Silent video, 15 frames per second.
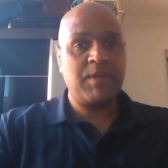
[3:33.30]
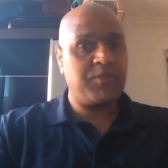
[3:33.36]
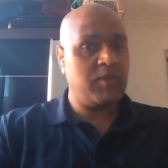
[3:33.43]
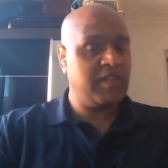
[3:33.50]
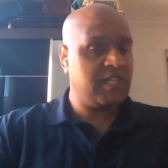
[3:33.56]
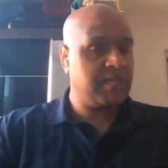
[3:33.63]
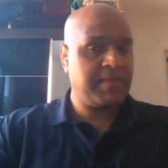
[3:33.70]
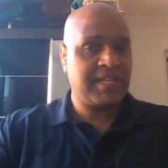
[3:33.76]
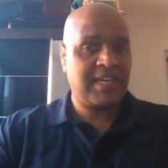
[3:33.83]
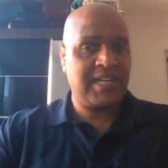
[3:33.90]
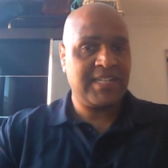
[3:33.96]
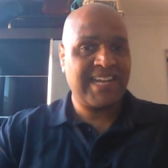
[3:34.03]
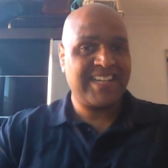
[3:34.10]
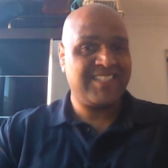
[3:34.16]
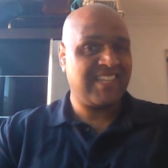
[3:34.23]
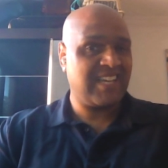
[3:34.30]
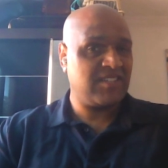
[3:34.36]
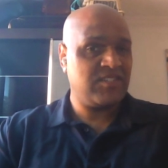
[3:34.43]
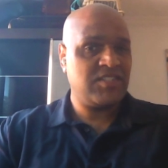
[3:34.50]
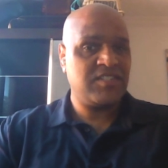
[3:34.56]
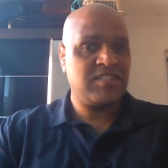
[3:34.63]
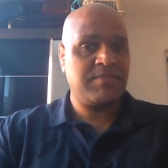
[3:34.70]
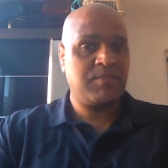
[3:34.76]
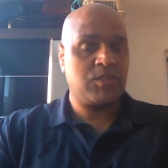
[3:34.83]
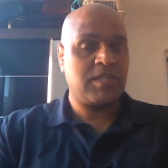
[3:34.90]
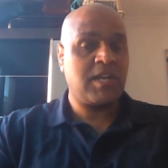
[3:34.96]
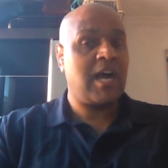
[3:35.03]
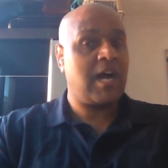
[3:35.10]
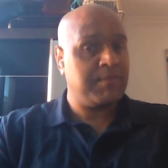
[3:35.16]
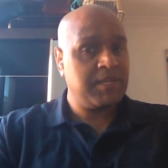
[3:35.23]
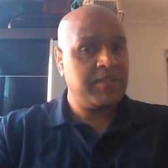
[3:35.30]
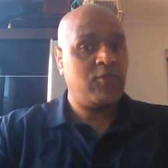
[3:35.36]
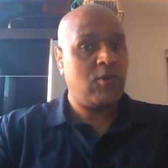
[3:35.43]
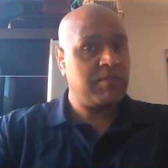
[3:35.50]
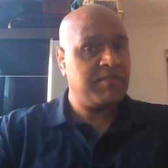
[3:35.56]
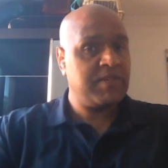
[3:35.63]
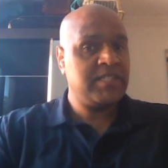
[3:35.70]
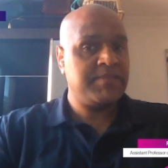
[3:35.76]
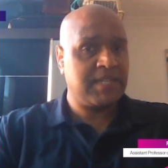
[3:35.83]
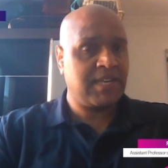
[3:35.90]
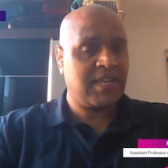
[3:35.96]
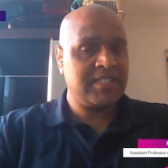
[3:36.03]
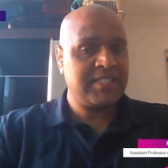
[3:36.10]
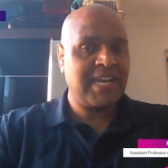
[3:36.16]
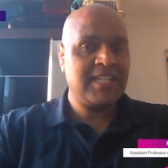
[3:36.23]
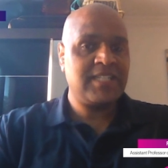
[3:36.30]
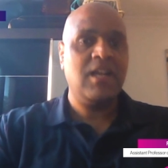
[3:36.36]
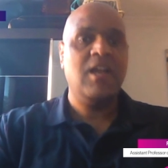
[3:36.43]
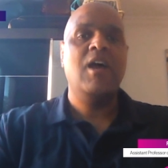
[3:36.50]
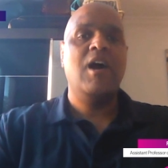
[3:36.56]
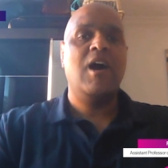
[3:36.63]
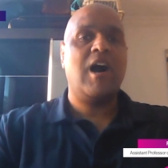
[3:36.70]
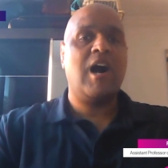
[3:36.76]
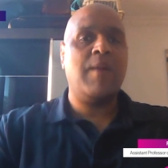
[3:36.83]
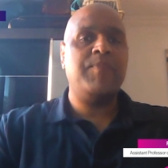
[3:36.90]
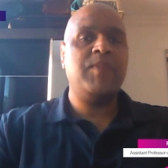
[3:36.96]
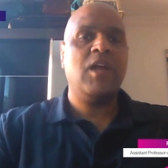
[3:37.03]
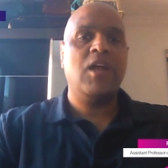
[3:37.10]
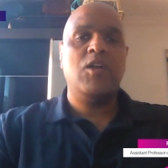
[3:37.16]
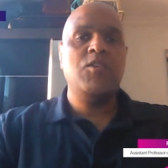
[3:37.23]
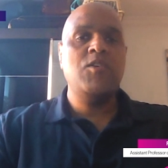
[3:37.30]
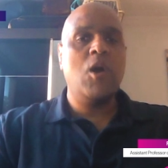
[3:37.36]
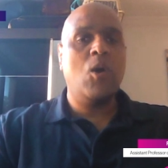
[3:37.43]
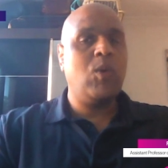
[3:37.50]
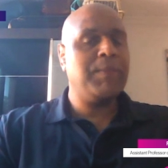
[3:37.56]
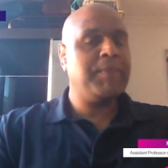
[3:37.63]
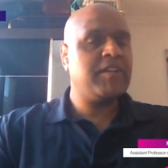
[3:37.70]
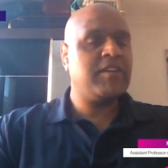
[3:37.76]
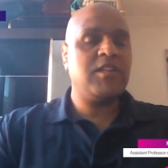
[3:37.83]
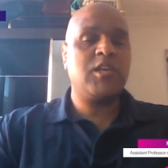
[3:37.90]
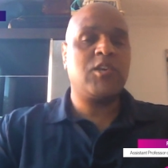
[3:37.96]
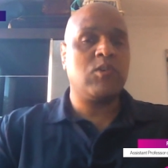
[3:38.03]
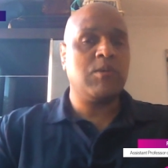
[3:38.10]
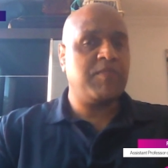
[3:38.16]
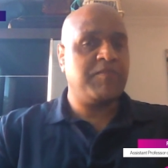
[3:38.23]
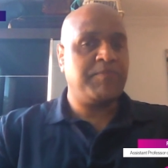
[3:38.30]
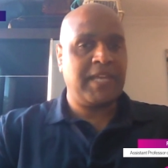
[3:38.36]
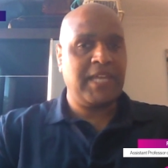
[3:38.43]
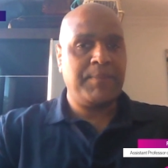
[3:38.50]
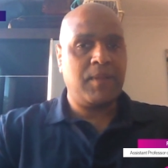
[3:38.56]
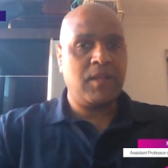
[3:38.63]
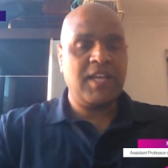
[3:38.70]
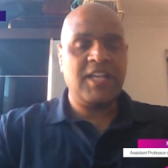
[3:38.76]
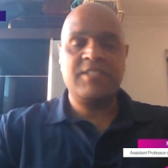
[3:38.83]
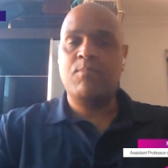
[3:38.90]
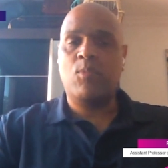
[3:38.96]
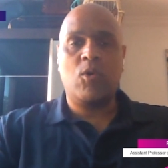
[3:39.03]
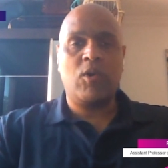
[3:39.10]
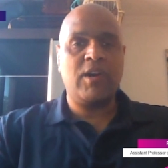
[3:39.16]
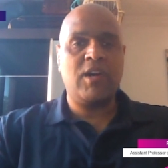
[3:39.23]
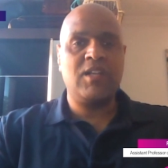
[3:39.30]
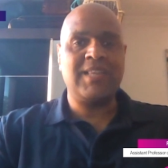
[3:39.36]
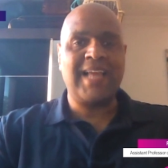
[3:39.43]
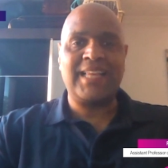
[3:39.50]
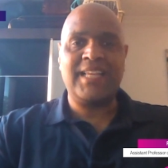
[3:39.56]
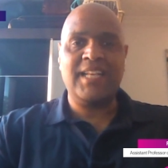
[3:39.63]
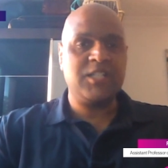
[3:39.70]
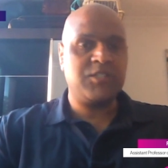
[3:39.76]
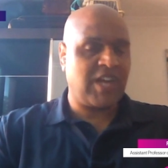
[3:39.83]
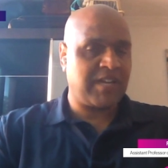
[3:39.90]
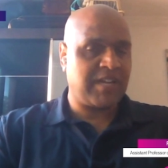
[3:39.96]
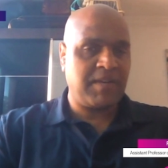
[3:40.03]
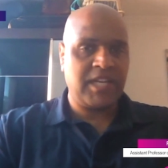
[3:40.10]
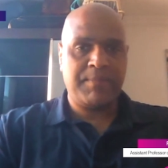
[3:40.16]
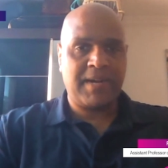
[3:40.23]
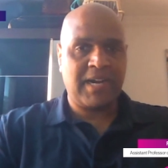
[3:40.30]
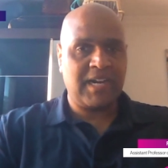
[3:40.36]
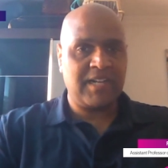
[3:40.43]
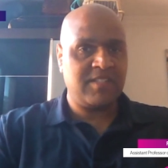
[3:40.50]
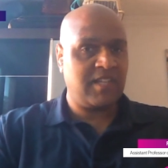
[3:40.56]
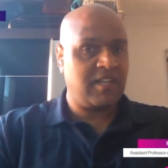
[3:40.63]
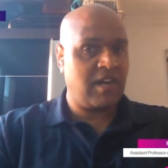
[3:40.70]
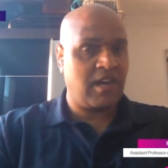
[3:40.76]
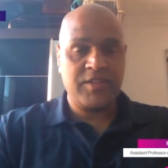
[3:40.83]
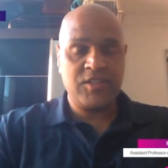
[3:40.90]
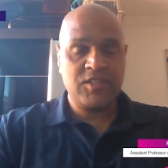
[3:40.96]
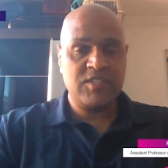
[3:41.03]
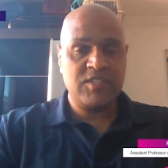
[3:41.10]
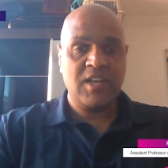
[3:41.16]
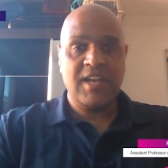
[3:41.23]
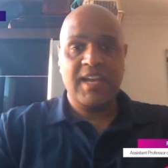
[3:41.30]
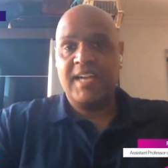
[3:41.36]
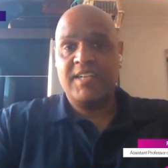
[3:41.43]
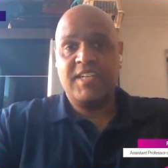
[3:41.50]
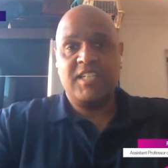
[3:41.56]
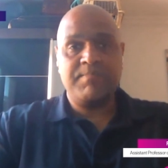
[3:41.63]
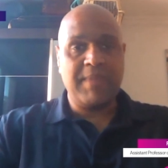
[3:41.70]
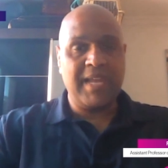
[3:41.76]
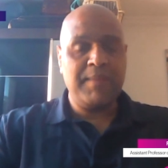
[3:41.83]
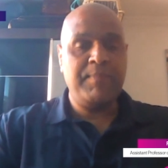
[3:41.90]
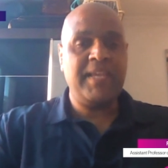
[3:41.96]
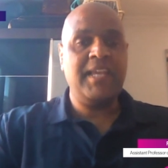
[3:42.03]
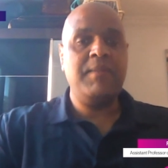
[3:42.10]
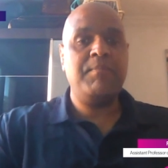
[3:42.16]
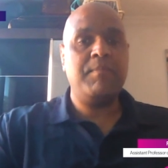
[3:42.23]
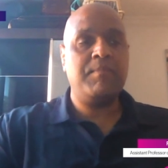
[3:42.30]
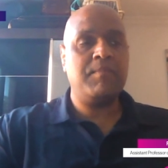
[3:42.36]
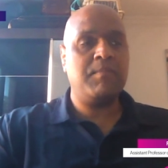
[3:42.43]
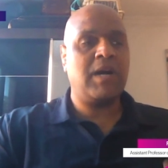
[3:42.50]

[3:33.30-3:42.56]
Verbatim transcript: spread through intimate contact. Sex is just the most common form of intimate contact. Um, no one particular group of people is more likely to contract monkeypox than others. It just may be